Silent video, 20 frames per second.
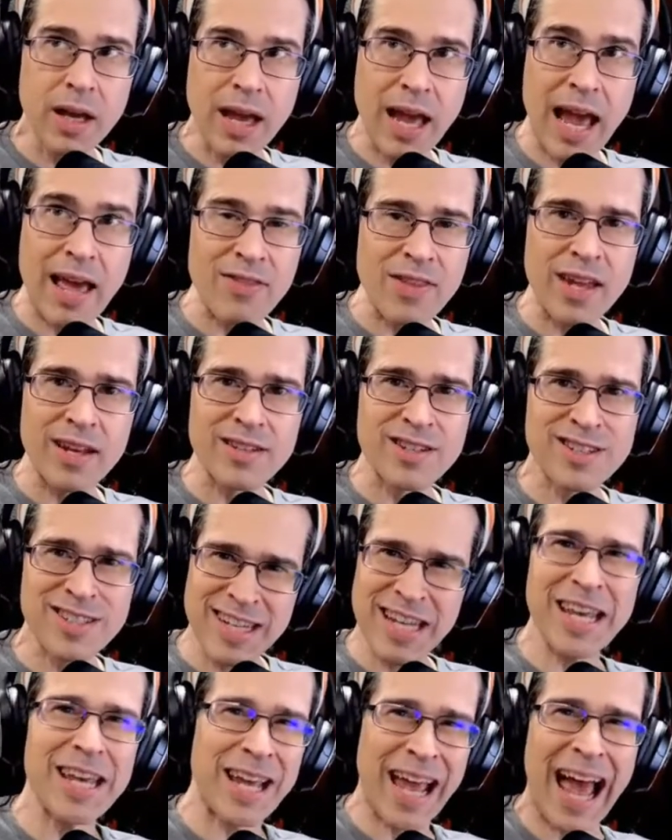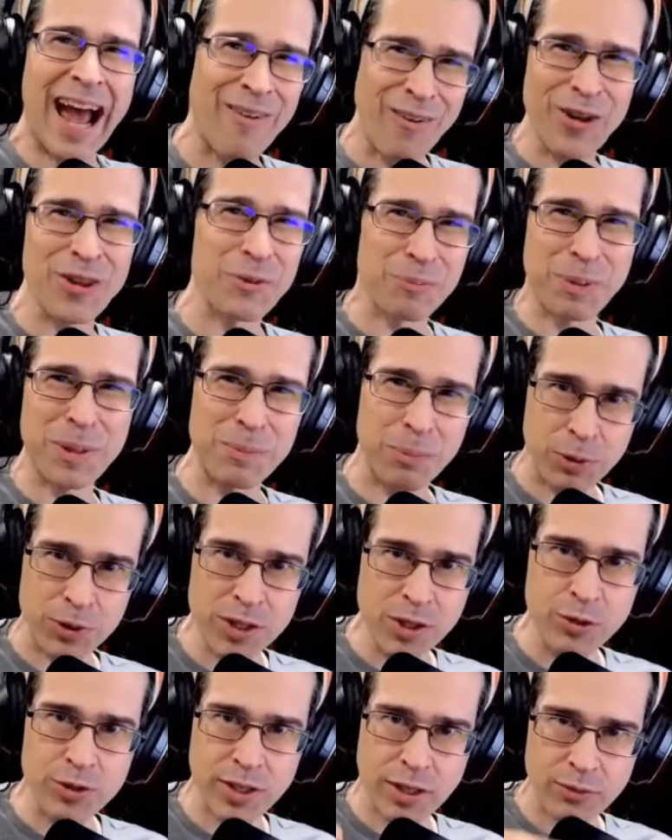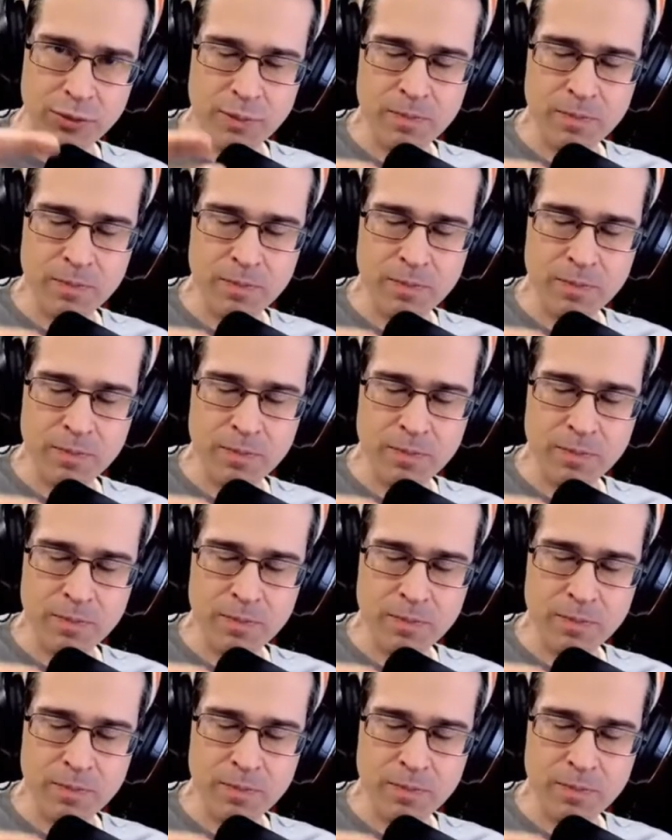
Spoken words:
and then seeing how other people use it.